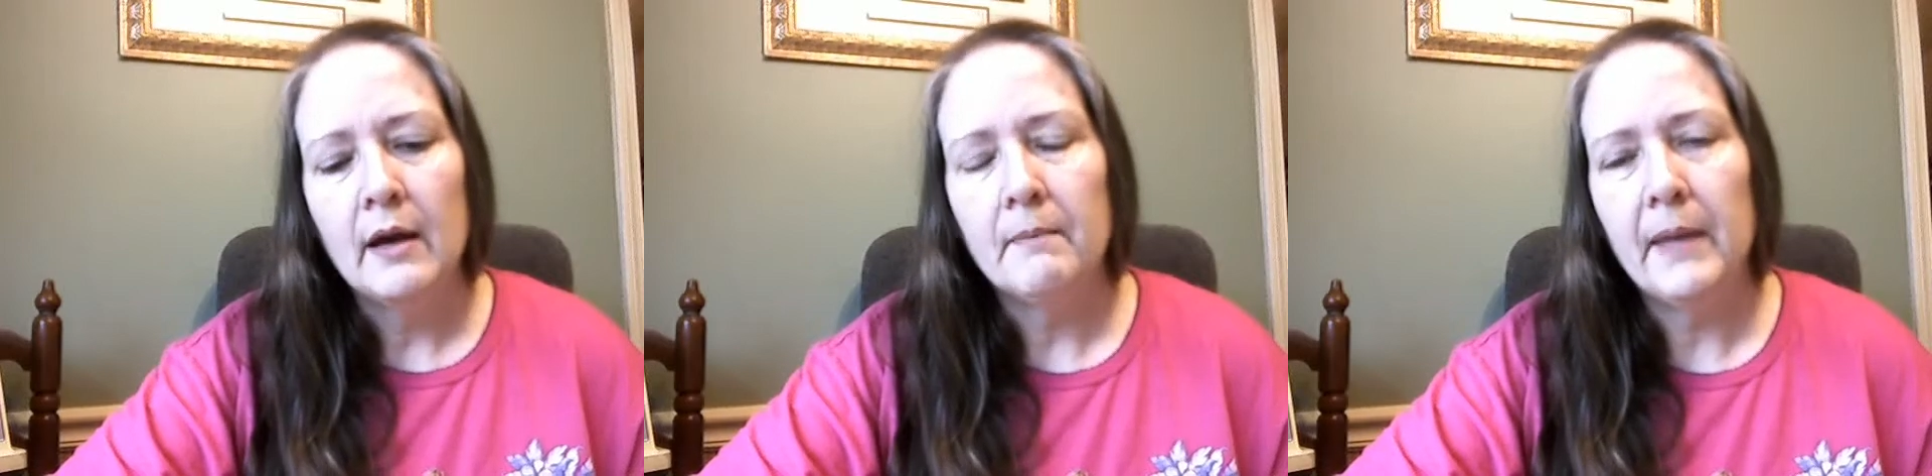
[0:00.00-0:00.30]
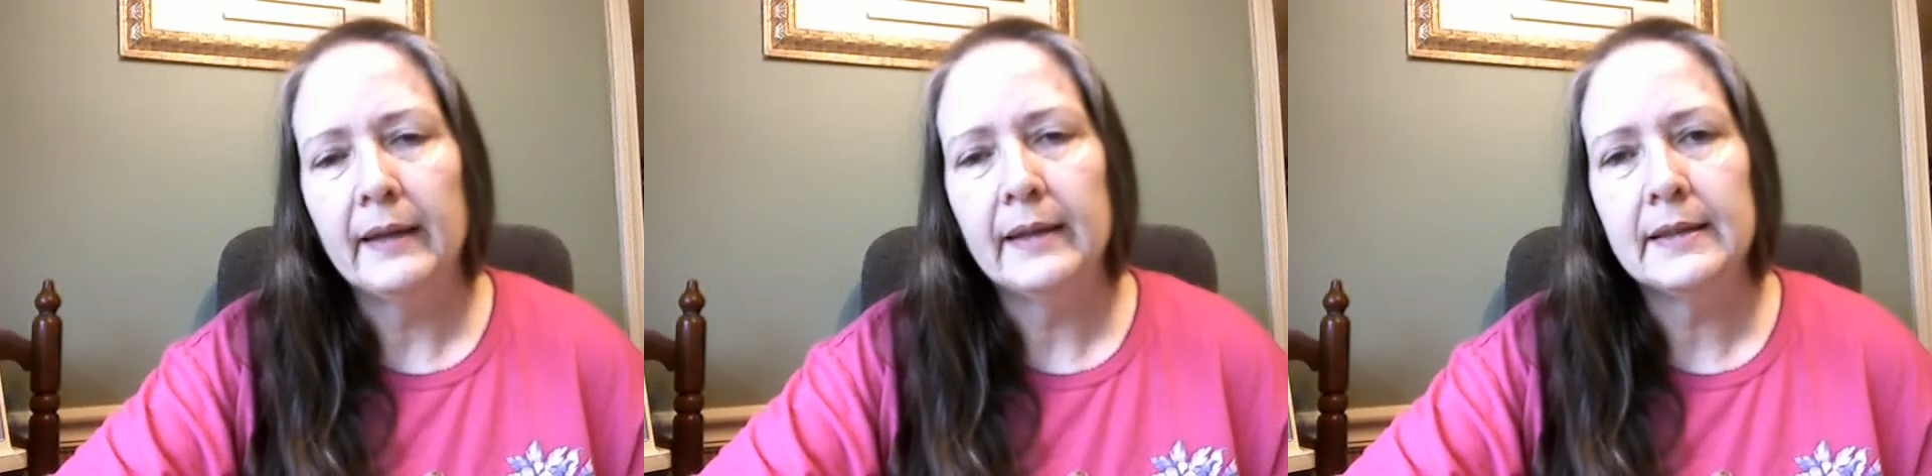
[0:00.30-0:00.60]

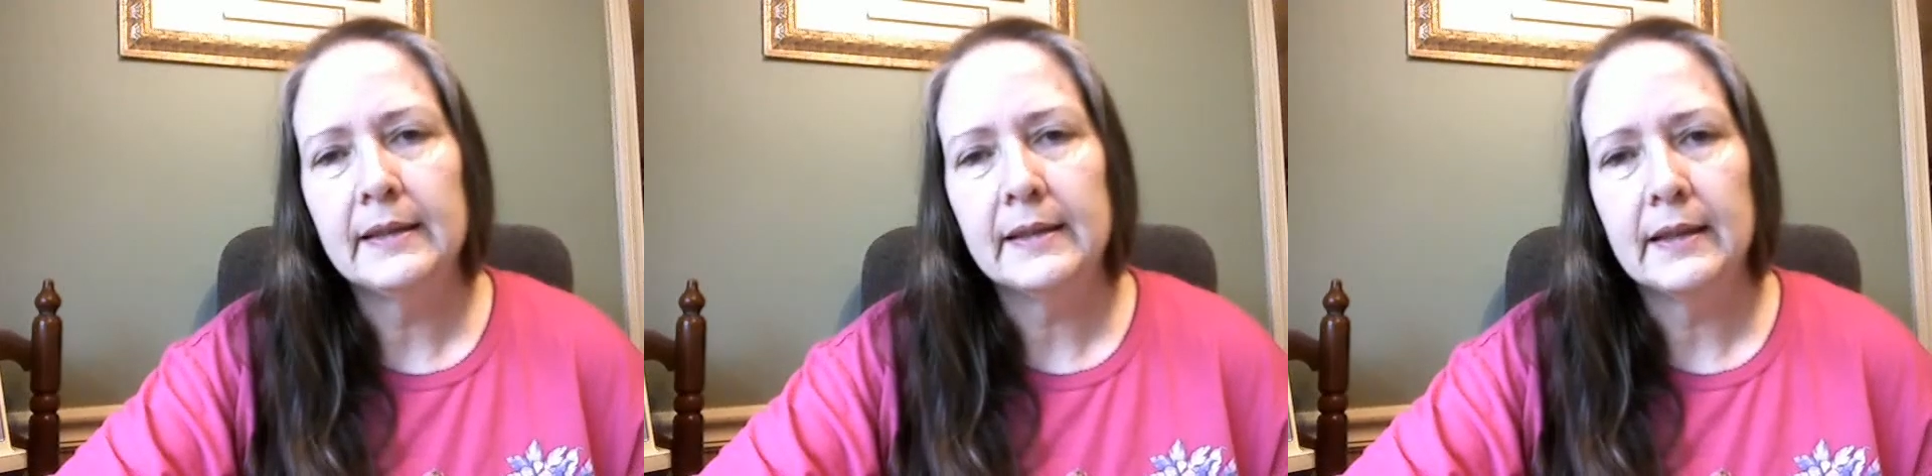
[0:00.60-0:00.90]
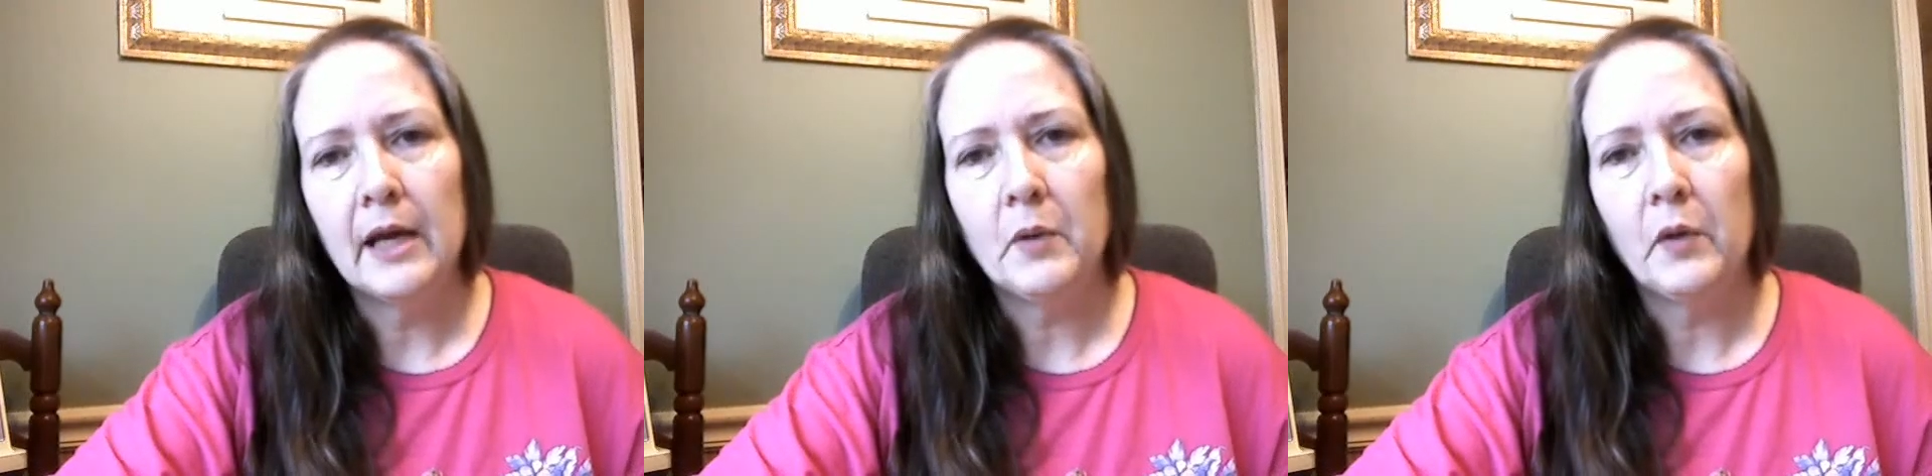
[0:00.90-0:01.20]
make this
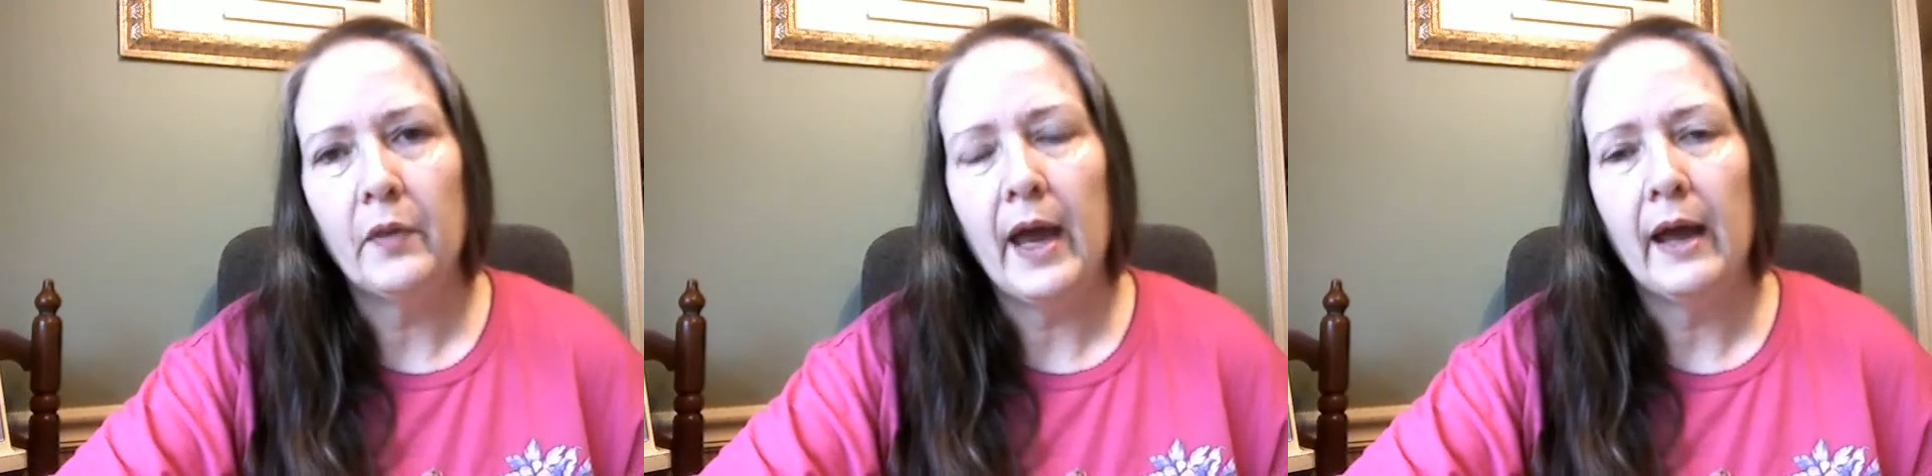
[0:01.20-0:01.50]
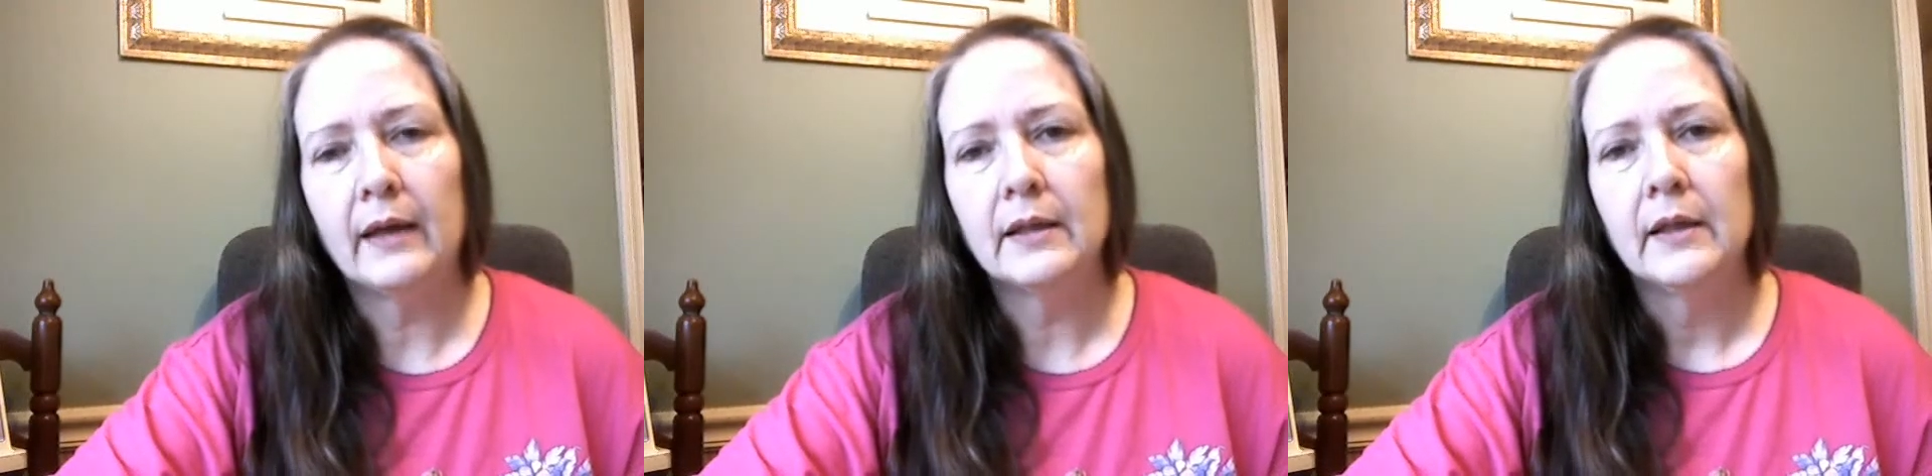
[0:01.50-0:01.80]
disclaimer
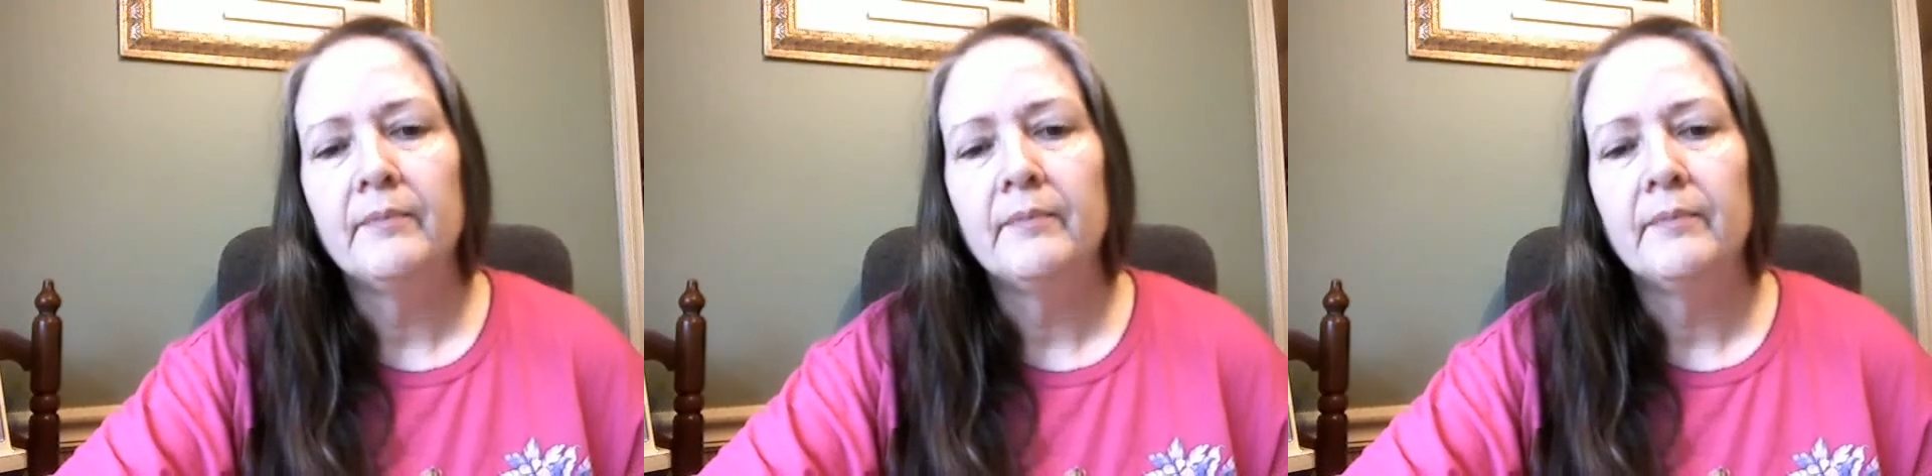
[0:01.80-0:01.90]
that